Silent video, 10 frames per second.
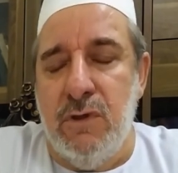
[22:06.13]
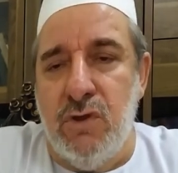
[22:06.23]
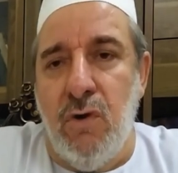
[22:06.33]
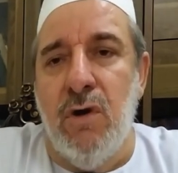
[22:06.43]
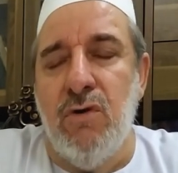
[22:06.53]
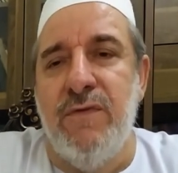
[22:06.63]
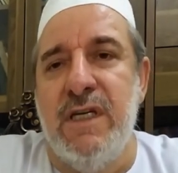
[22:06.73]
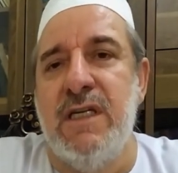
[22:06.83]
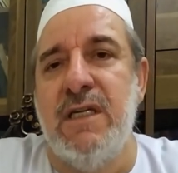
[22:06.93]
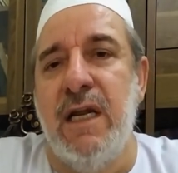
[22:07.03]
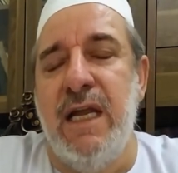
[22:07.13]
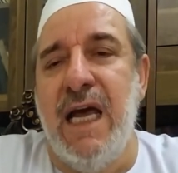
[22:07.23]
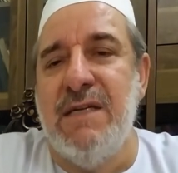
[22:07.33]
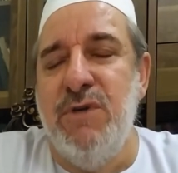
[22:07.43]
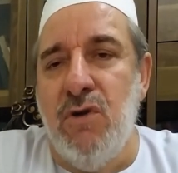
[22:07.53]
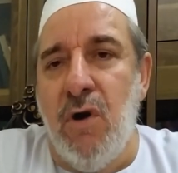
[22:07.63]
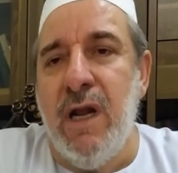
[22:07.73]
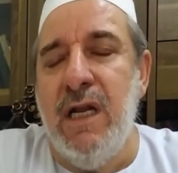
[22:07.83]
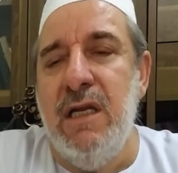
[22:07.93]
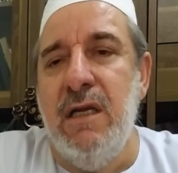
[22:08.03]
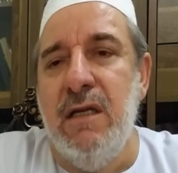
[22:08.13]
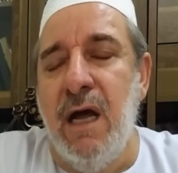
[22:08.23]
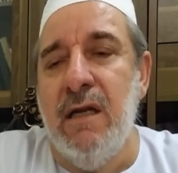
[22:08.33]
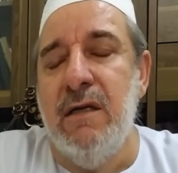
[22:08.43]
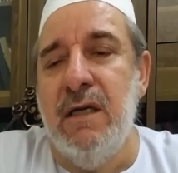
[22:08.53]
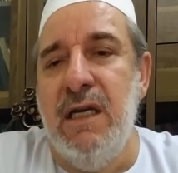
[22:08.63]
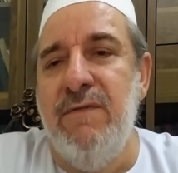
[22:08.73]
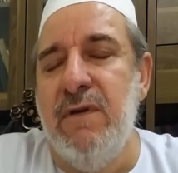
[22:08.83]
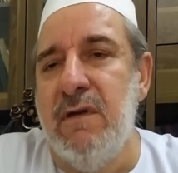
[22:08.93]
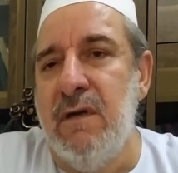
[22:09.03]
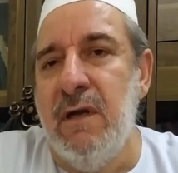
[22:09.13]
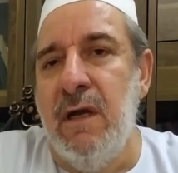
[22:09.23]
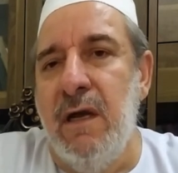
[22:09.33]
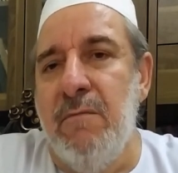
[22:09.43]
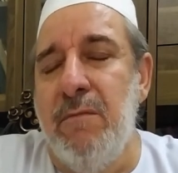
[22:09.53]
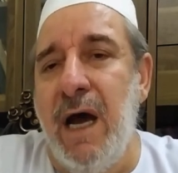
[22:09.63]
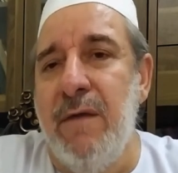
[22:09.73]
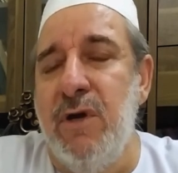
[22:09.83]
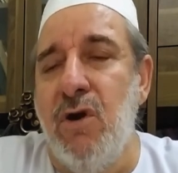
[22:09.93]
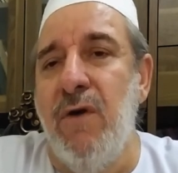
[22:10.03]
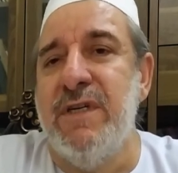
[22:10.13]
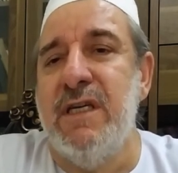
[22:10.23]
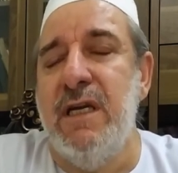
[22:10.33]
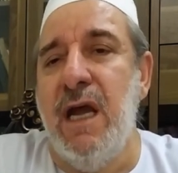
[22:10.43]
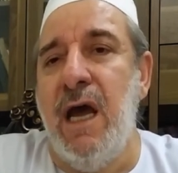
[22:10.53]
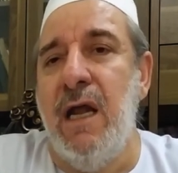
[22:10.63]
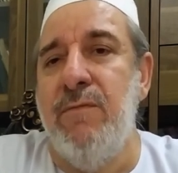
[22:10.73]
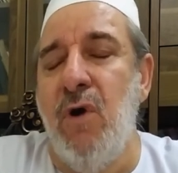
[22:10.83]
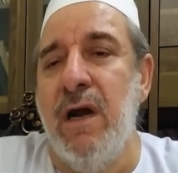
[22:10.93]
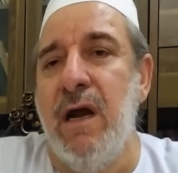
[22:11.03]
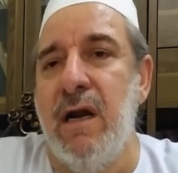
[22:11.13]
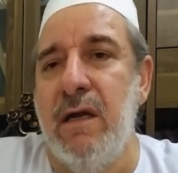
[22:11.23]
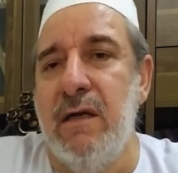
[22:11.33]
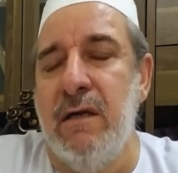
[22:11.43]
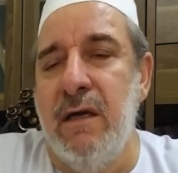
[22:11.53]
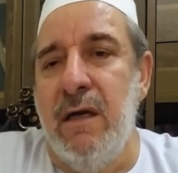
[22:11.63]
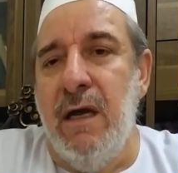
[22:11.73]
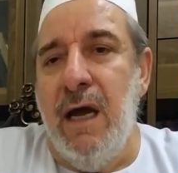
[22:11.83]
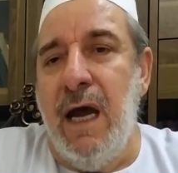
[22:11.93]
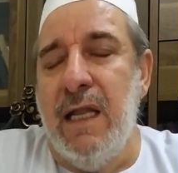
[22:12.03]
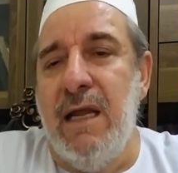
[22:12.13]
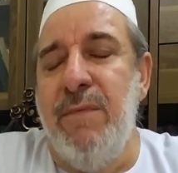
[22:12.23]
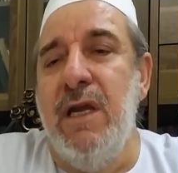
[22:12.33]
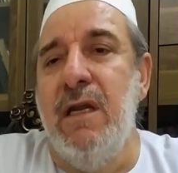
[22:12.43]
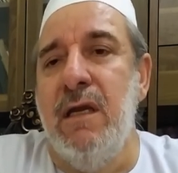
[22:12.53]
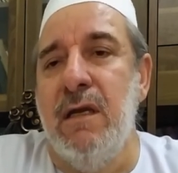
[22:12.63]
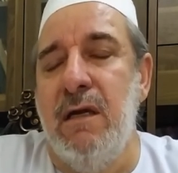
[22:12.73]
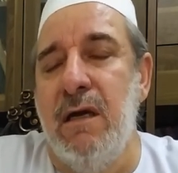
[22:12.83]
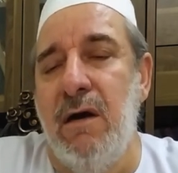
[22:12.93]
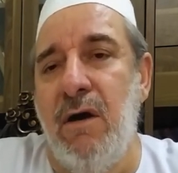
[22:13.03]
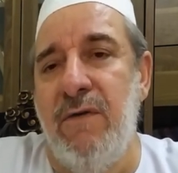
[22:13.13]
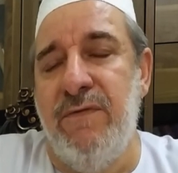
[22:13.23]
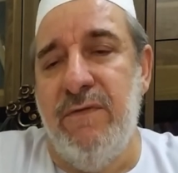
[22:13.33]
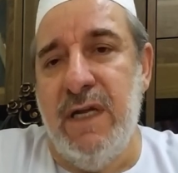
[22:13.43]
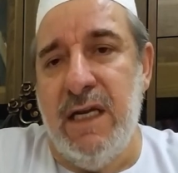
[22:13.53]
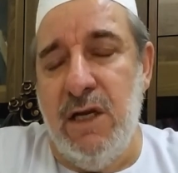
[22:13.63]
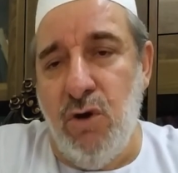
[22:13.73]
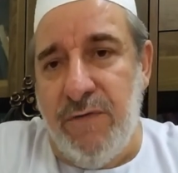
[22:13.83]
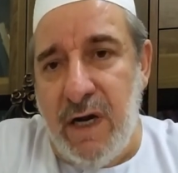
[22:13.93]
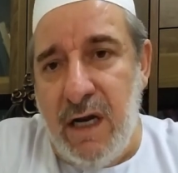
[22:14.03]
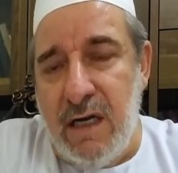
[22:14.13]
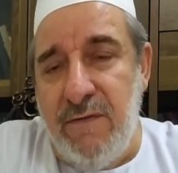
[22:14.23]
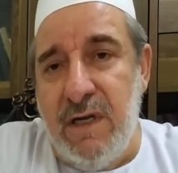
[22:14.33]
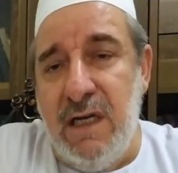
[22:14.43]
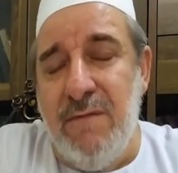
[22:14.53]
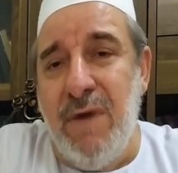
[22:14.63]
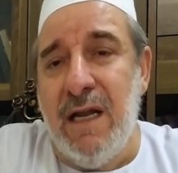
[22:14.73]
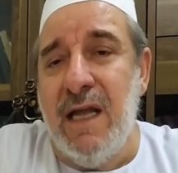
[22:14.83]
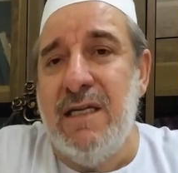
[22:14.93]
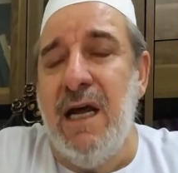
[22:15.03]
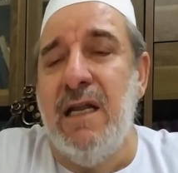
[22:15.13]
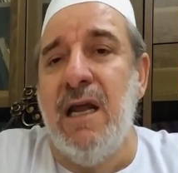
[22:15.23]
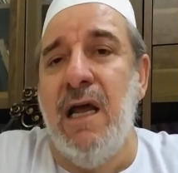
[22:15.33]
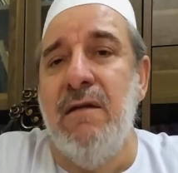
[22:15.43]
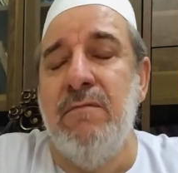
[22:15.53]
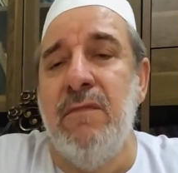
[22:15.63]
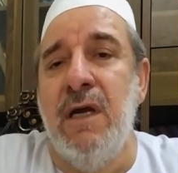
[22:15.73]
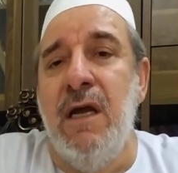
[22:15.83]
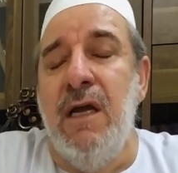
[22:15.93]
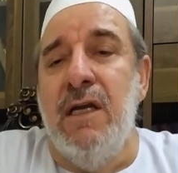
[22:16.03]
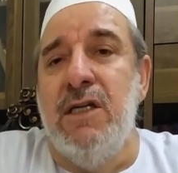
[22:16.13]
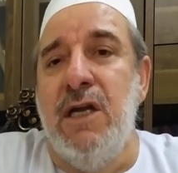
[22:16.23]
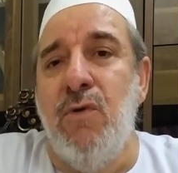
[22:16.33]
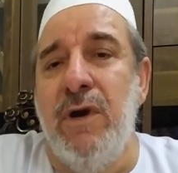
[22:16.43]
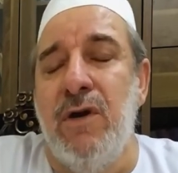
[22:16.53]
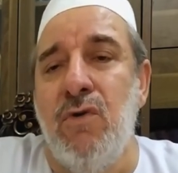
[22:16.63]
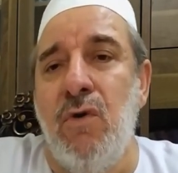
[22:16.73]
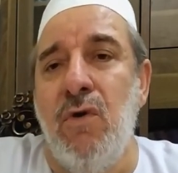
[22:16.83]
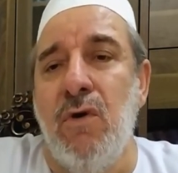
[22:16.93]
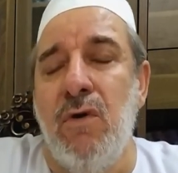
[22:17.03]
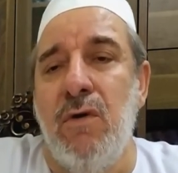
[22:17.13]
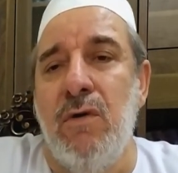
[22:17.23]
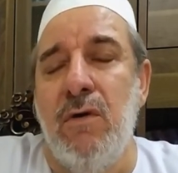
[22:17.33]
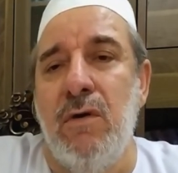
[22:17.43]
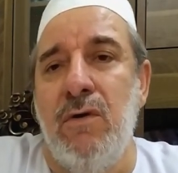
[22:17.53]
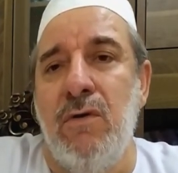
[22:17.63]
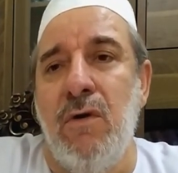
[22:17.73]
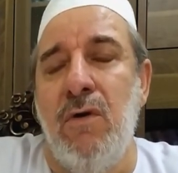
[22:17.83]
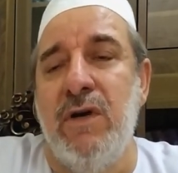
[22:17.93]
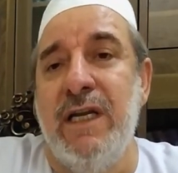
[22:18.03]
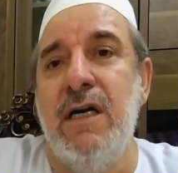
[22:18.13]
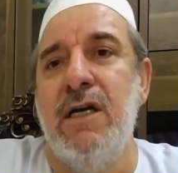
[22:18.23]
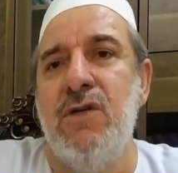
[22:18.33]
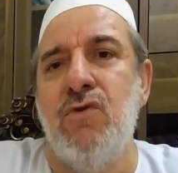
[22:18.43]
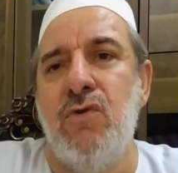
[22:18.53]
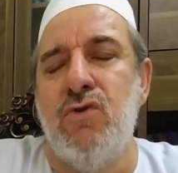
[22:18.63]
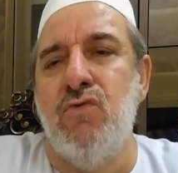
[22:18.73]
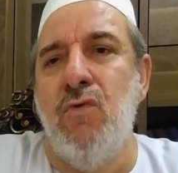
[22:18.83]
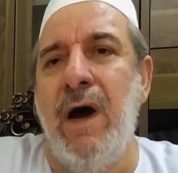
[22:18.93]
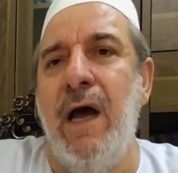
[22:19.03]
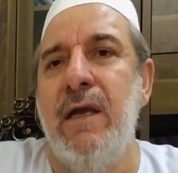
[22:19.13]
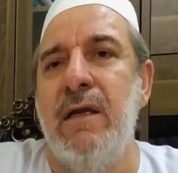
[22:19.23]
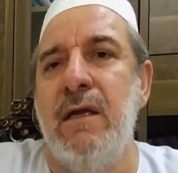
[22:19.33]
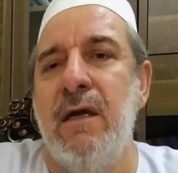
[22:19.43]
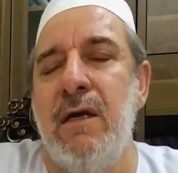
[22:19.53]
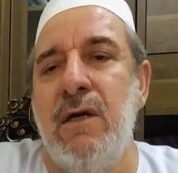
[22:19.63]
sort of this study has been already done even by Minkowski and Poincaré at the beginning of the theory of relativity, but at that time there were no real reasons why